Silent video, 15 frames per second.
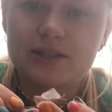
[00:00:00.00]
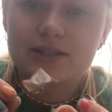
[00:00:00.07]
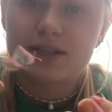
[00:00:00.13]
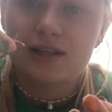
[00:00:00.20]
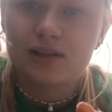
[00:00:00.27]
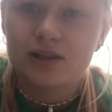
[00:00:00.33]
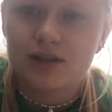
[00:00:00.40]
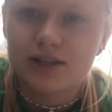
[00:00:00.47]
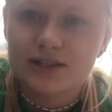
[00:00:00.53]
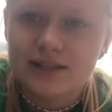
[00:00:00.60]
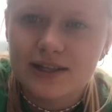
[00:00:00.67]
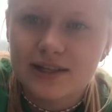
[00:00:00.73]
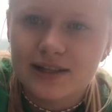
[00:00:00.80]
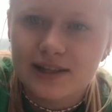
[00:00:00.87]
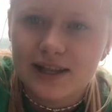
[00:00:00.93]
that looks
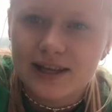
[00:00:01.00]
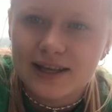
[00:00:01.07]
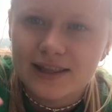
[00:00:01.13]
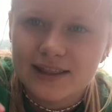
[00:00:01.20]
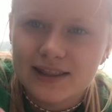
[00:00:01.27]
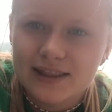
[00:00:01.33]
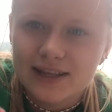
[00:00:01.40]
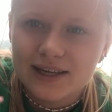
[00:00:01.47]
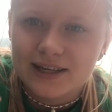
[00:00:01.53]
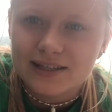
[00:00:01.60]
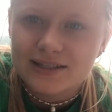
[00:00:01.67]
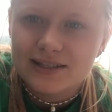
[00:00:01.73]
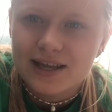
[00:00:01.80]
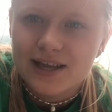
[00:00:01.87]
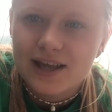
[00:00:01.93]
like
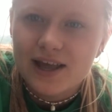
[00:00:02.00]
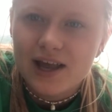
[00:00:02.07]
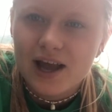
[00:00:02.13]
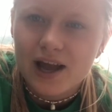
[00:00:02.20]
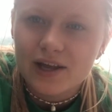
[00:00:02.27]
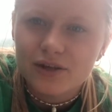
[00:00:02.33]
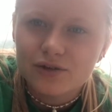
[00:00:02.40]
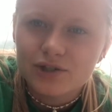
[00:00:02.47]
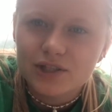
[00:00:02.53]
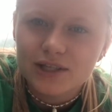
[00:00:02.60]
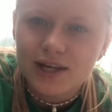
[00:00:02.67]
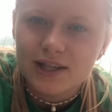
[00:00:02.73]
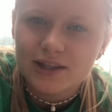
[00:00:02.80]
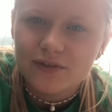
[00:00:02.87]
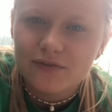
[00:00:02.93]
this. I usually
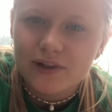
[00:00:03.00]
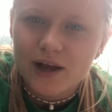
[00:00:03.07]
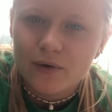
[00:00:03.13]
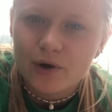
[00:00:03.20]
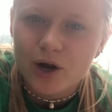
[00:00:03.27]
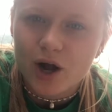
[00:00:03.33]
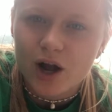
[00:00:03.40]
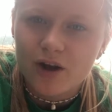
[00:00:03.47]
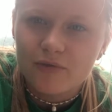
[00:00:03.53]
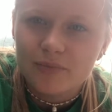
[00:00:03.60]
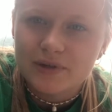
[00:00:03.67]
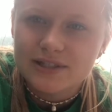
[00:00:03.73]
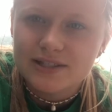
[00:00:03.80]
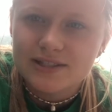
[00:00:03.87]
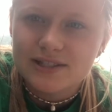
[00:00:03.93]
cut the flower off,
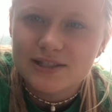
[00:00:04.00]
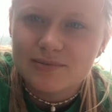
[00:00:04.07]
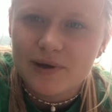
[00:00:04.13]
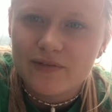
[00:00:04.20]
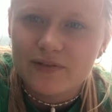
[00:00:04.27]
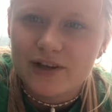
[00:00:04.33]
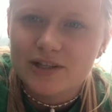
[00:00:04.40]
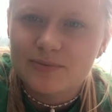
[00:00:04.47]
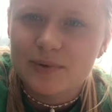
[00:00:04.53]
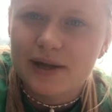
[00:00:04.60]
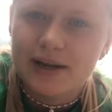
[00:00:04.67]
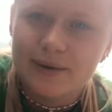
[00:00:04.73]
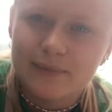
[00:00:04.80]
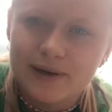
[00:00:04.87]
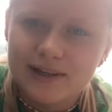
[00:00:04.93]
but since it's my friend's
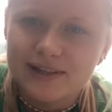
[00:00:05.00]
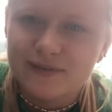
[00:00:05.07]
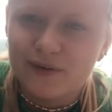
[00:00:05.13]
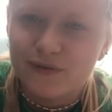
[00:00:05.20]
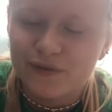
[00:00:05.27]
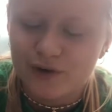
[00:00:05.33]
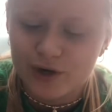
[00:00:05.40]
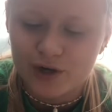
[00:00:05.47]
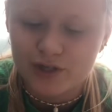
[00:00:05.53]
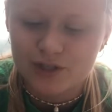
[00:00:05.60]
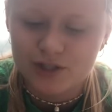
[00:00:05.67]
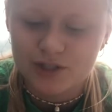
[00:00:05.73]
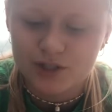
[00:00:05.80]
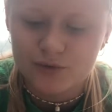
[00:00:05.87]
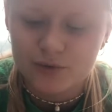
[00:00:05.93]
plant, I'm gonna leave it for her
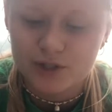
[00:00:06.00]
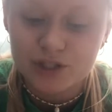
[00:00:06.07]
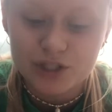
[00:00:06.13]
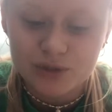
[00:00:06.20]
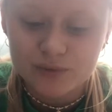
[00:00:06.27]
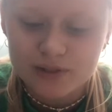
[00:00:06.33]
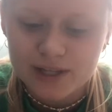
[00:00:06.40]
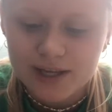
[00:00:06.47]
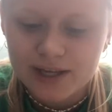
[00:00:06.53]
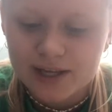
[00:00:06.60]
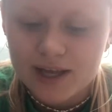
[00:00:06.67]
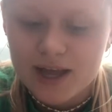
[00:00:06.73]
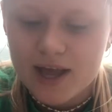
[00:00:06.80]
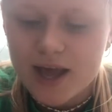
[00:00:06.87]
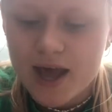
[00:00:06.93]
to do what she would like.
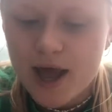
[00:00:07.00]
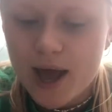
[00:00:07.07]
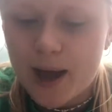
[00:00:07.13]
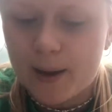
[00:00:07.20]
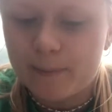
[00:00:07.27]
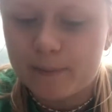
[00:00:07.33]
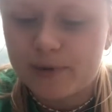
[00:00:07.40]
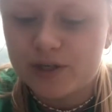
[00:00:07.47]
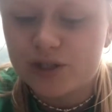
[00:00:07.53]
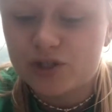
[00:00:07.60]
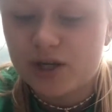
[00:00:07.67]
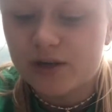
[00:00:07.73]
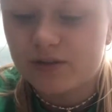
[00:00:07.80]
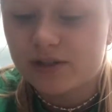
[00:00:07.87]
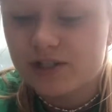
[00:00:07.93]
But
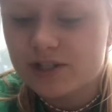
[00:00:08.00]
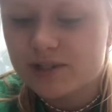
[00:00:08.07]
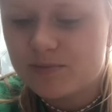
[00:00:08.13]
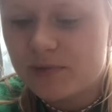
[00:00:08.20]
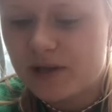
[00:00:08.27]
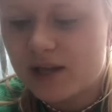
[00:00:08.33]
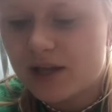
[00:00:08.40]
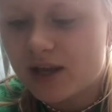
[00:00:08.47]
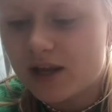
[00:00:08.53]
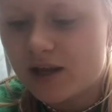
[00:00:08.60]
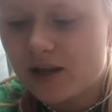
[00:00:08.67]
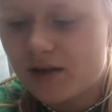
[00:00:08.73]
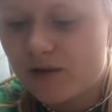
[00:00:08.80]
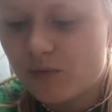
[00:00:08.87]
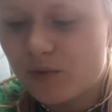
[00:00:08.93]
generally
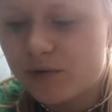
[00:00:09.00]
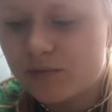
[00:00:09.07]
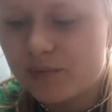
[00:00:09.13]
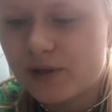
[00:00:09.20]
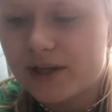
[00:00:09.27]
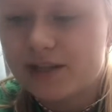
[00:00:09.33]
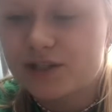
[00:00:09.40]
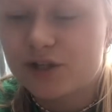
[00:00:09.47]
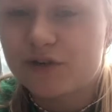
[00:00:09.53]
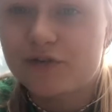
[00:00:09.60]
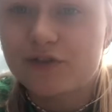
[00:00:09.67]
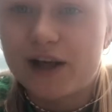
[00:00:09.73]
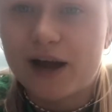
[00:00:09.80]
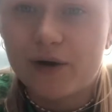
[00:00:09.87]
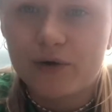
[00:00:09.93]
speaking, when plants are
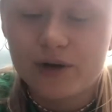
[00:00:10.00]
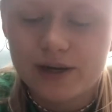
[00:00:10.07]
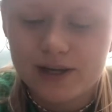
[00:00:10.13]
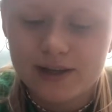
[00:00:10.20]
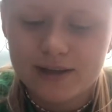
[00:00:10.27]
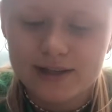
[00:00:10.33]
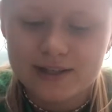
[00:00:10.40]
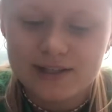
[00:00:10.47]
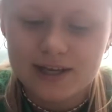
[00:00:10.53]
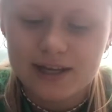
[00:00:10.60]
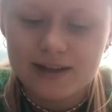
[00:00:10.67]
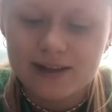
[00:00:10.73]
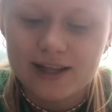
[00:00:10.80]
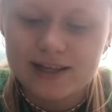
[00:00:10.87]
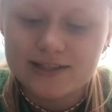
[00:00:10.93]
flowering, they take
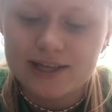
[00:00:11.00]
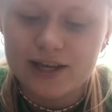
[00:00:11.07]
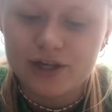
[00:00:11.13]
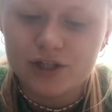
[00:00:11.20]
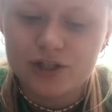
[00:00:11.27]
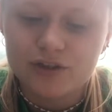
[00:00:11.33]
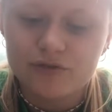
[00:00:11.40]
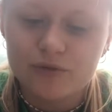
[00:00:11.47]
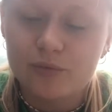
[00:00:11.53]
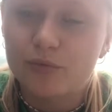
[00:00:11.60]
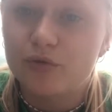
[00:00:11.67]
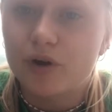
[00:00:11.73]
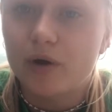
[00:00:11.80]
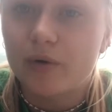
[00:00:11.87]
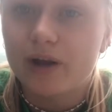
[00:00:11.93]
less energy from
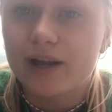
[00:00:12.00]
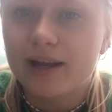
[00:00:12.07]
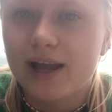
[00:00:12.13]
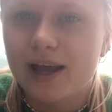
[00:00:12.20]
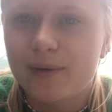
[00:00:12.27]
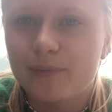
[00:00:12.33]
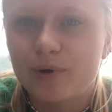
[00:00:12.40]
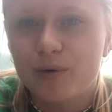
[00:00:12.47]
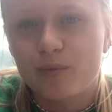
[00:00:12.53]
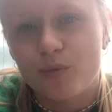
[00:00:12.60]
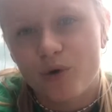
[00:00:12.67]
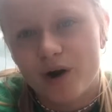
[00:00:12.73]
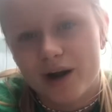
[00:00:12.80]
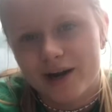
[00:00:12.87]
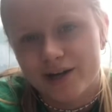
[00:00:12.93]
growing and put
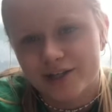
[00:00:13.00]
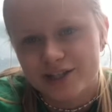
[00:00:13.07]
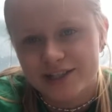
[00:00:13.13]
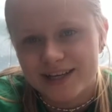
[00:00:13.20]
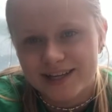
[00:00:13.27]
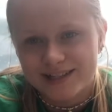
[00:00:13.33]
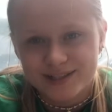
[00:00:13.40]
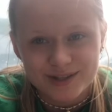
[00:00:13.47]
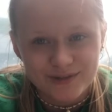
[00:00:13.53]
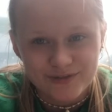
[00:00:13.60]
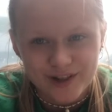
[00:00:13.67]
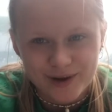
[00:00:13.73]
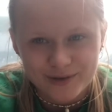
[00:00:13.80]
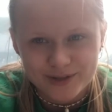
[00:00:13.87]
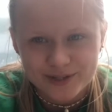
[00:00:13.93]
more energy into the
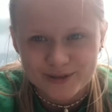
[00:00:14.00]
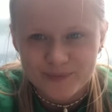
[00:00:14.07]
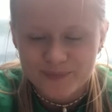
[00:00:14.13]
flowers.